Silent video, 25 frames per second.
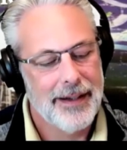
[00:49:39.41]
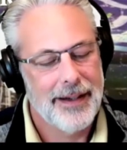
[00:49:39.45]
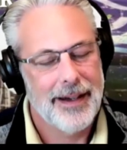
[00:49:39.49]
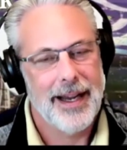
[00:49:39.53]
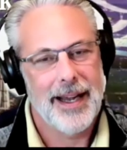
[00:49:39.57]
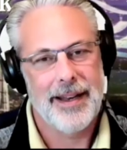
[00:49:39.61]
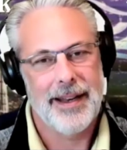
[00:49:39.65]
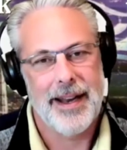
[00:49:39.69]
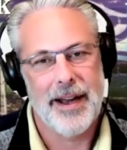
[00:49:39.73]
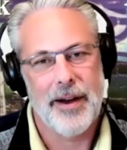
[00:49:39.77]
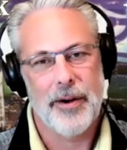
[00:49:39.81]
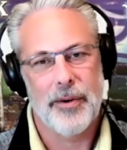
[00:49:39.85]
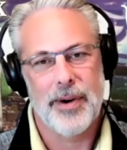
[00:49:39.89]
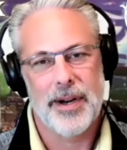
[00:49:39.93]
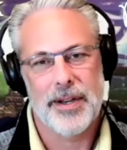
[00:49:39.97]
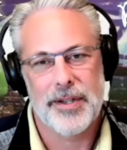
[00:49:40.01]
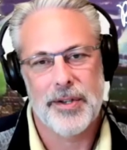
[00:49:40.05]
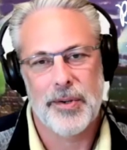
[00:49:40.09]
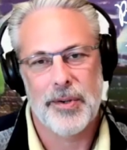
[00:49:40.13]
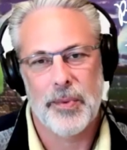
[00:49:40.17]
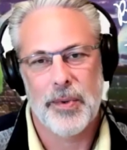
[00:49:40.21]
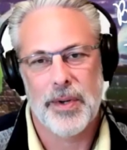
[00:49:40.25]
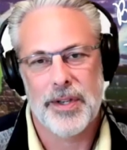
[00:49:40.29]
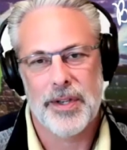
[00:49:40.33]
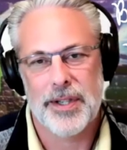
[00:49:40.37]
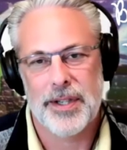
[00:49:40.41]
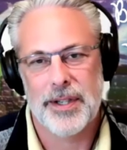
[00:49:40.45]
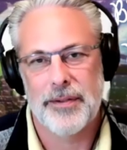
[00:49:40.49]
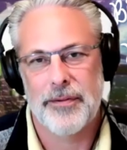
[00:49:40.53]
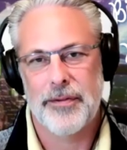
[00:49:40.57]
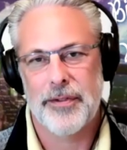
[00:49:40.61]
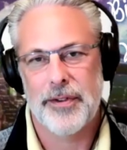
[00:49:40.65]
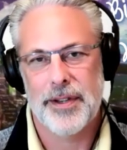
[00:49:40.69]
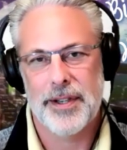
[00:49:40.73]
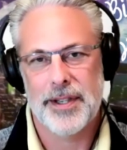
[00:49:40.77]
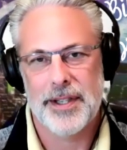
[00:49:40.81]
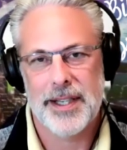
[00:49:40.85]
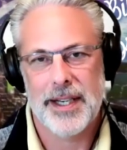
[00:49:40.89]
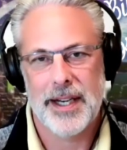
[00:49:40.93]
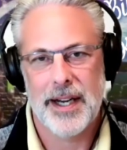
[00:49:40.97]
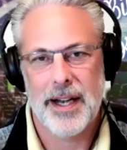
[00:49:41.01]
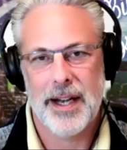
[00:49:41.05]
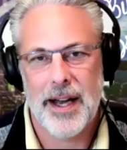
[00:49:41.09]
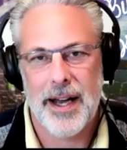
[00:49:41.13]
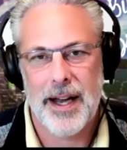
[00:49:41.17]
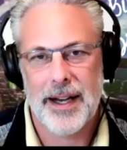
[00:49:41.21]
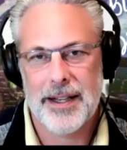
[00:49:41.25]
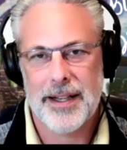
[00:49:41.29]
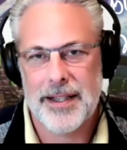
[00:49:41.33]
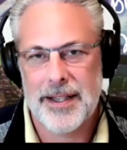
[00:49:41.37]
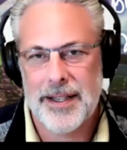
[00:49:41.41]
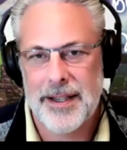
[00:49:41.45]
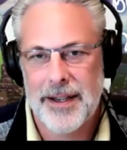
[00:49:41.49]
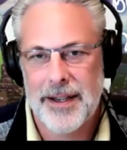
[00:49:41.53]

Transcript: and now Russell Wilson for the Seahawks.